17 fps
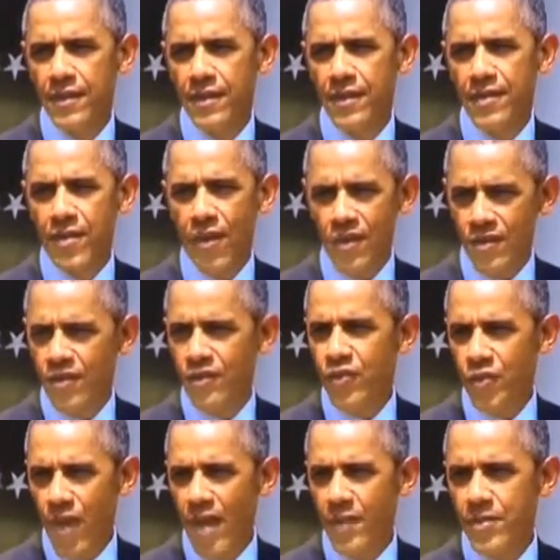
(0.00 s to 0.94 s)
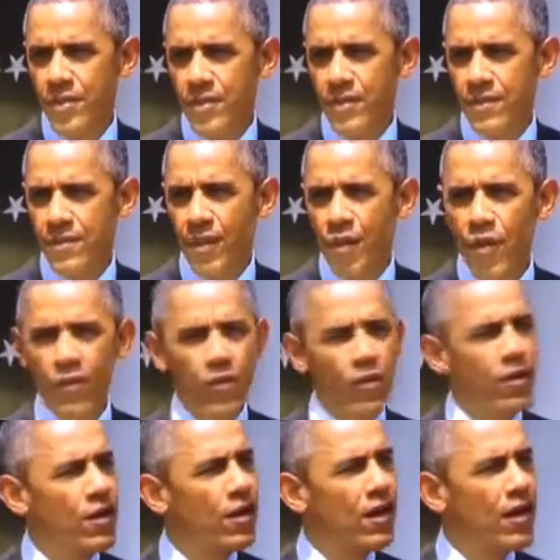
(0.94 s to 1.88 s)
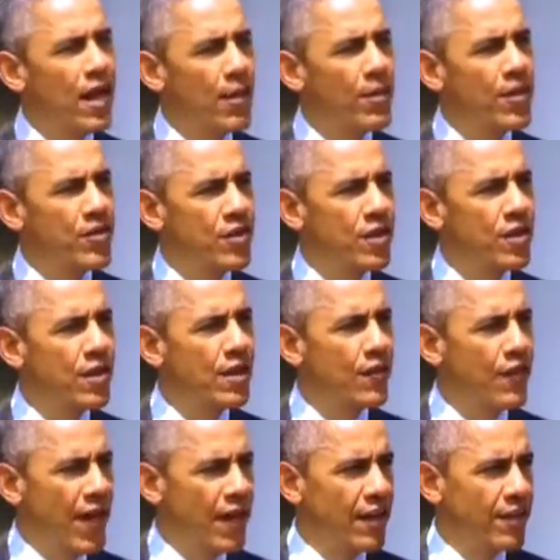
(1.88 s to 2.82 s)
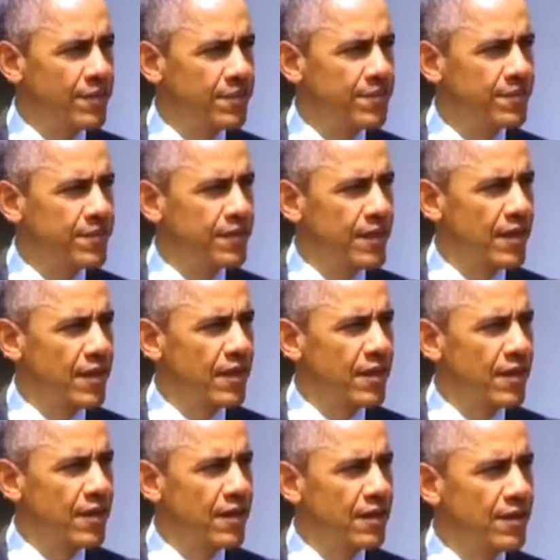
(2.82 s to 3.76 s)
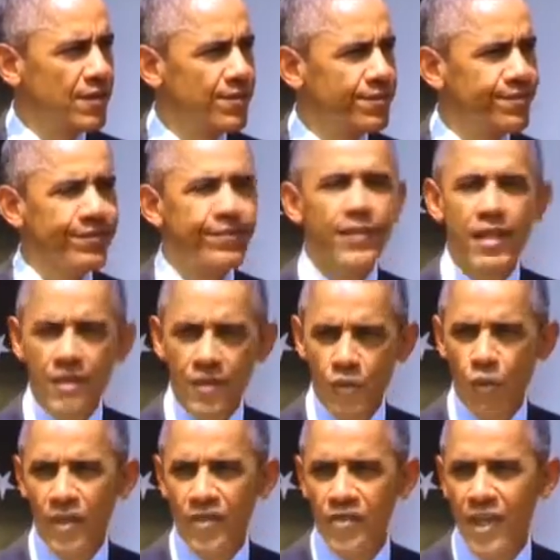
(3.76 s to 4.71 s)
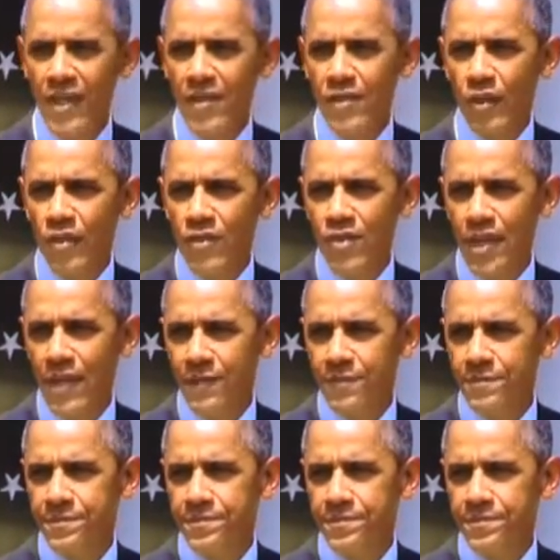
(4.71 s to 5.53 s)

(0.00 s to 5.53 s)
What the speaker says: the Stars and Stripes, over an embassy in Havana. This is what change looks like.